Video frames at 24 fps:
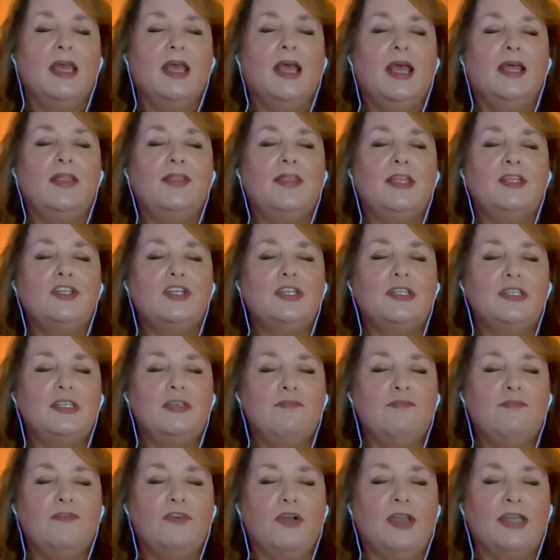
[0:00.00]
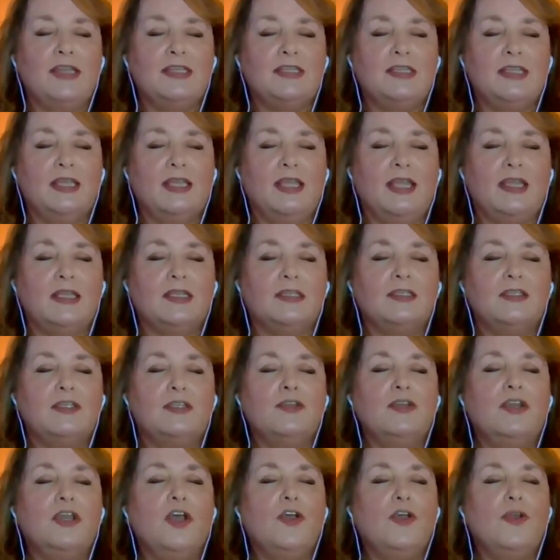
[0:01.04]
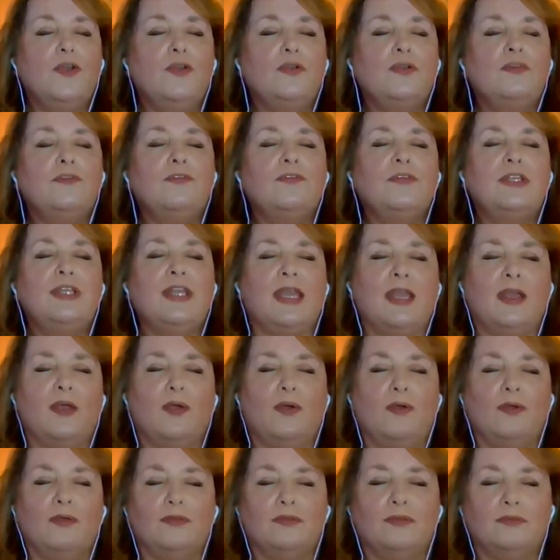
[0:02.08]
and then just inviting it to go for now.